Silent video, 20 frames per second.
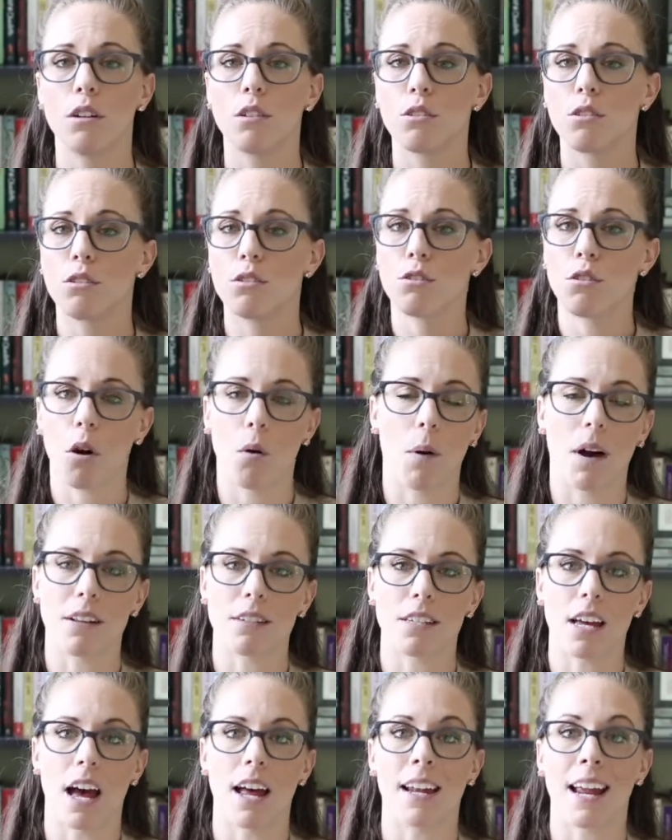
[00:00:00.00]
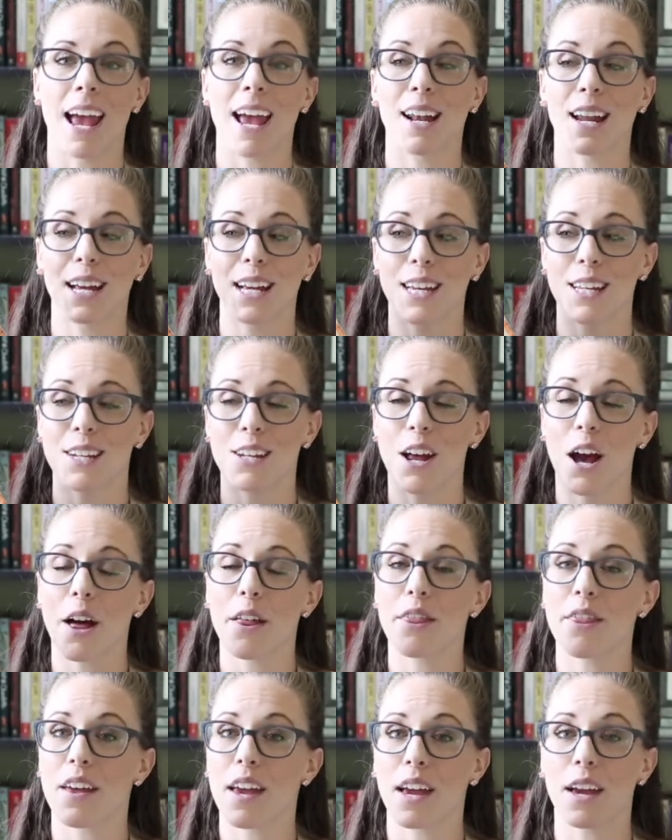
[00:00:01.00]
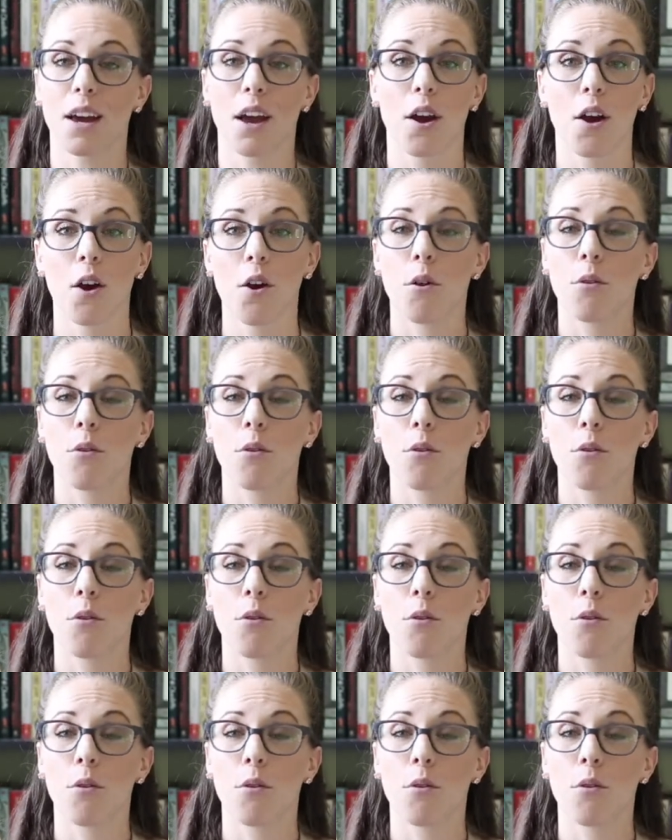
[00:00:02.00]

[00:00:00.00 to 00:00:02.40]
so well done, and I cannot thank